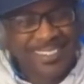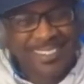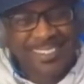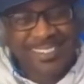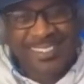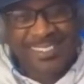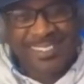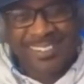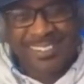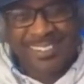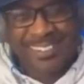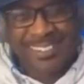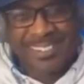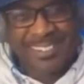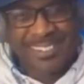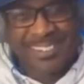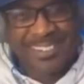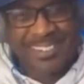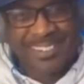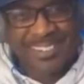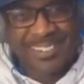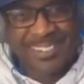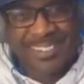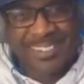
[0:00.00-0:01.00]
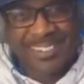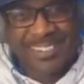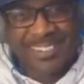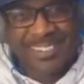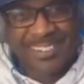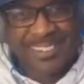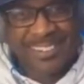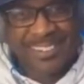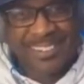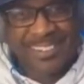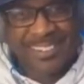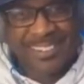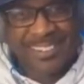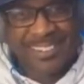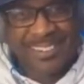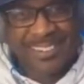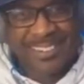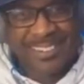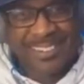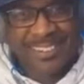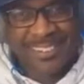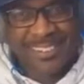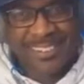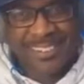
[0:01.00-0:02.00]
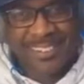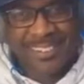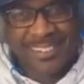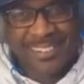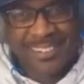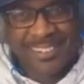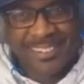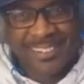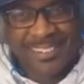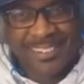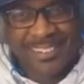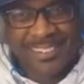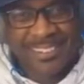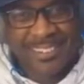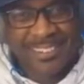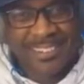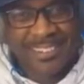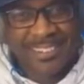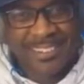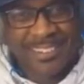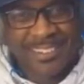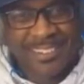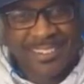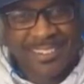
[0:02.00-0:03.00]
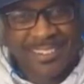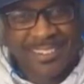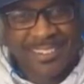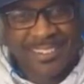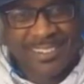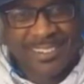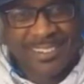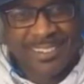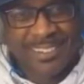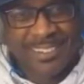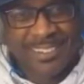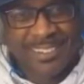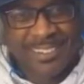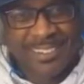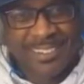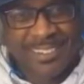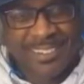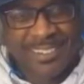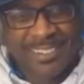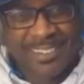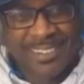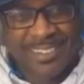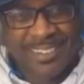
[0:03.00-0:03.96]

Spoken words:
(not speaking)